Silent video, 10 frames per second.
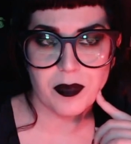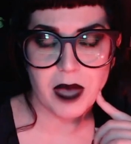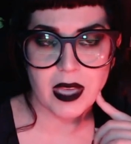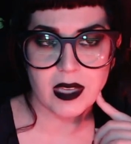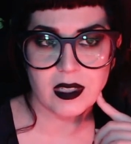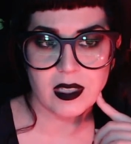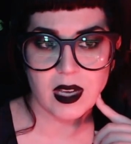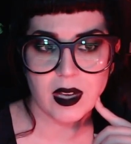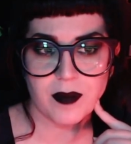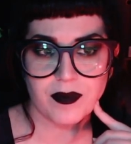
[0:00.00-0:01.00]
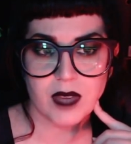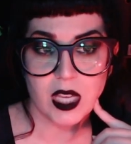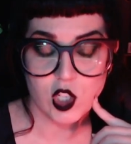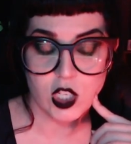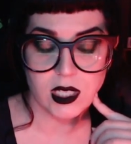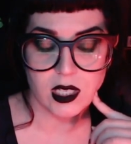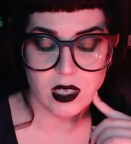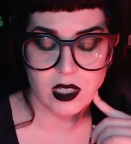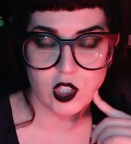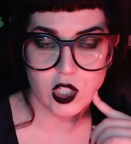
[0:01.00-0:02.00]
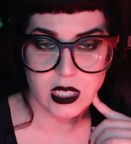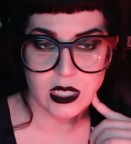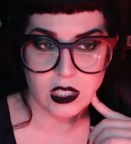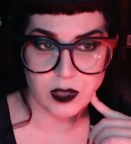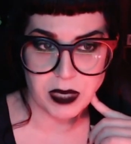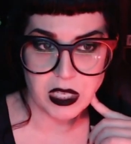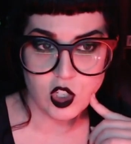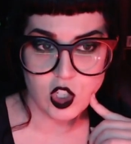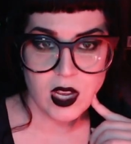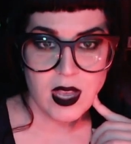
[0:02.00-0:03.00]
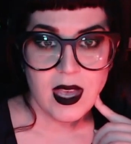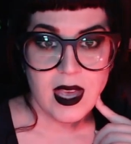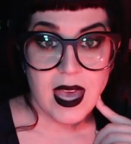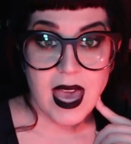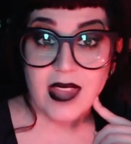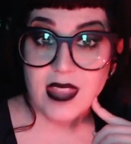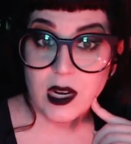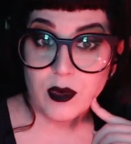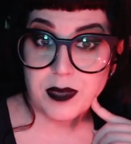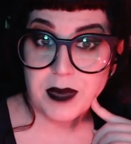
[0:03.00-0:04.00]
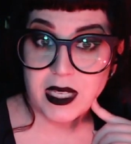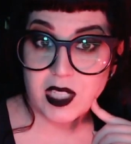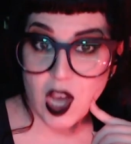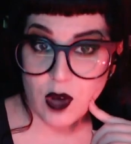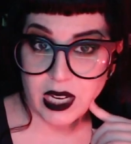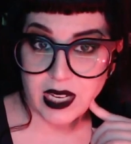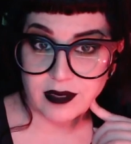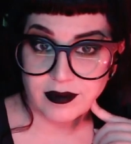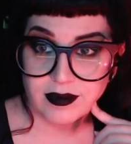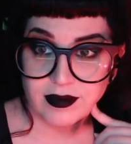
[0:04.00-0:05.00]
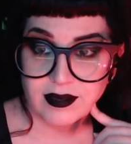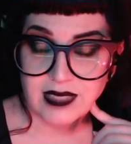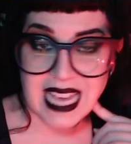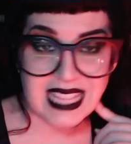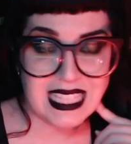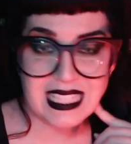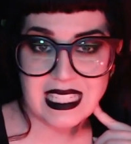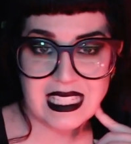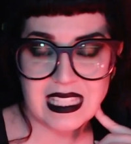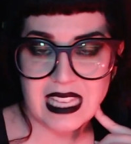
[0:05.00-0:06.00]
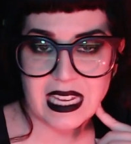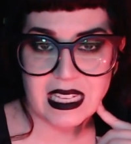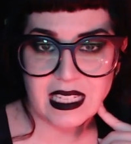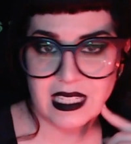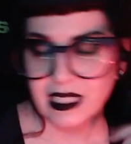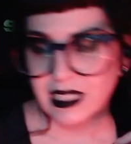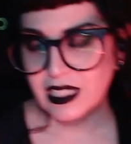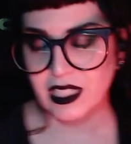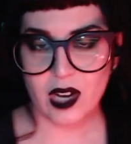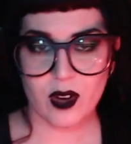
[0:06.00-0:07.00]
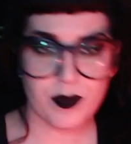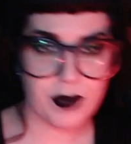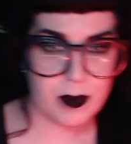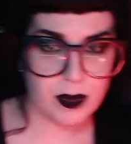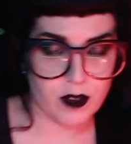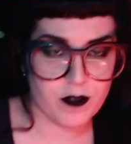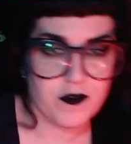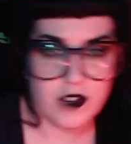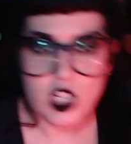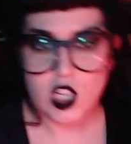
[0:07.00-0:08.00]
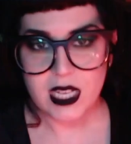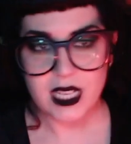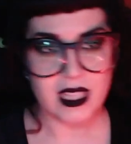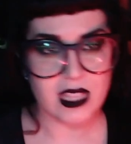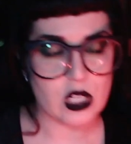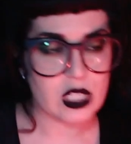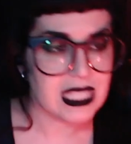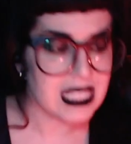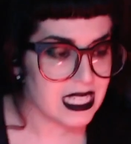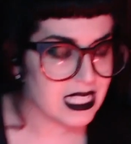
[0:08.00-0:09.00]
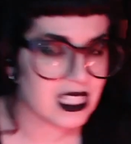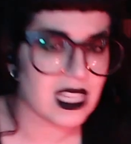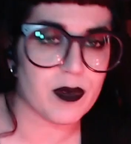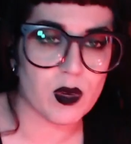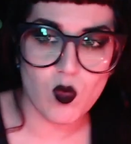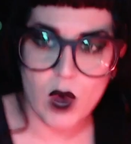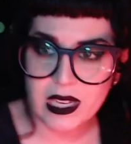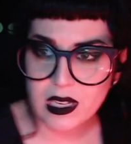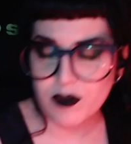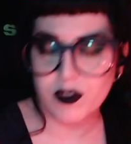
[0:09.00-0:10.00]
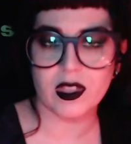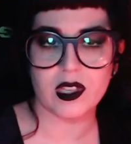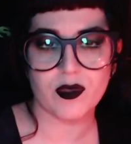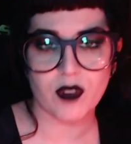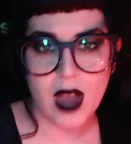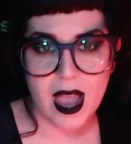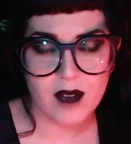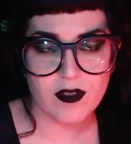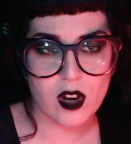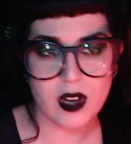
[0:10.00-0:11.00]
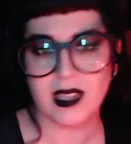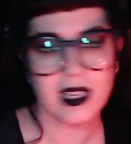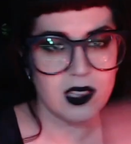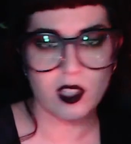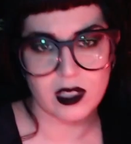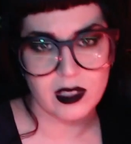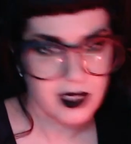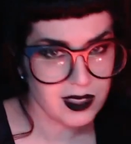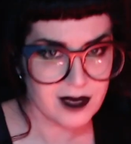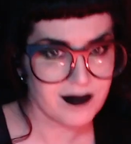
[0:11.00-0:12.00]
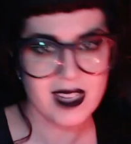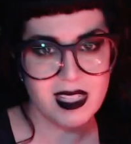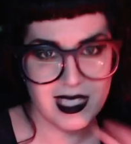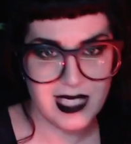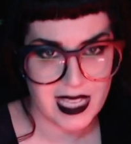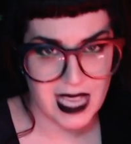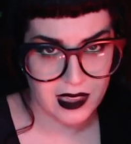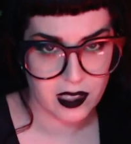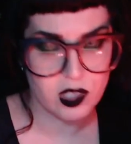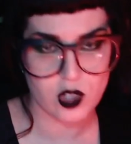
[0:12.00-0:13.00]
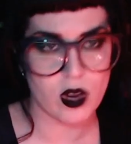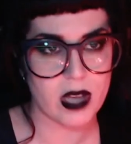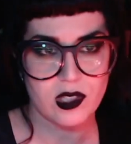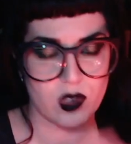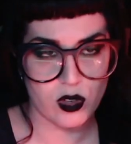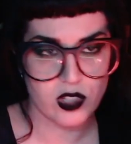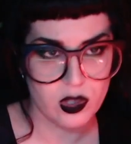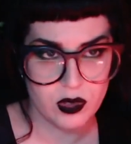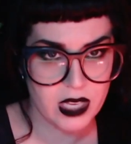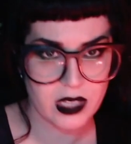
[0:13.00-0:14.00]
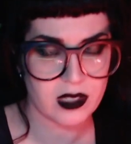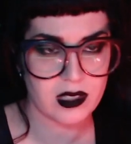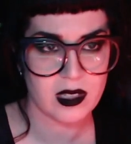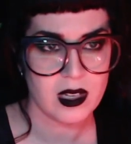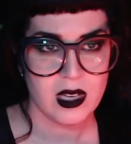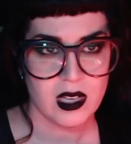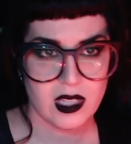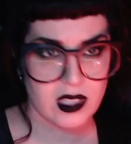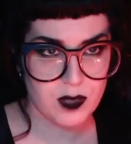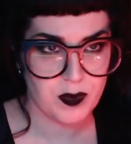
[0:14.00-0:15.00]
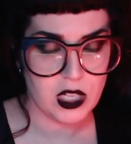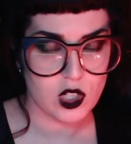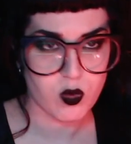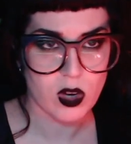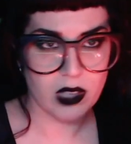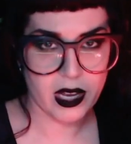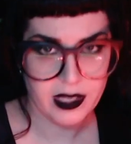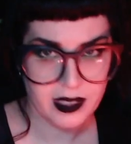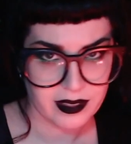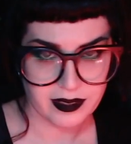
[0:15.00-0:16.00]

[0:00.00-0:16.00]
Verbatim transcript: and um, and she did a she did a speech, and then it was me and Tony, and this is like you know people are fidgeting in their seats. They've been waiting for this forever, and like look, not to say Kier-La's address or Suzanne's speech were like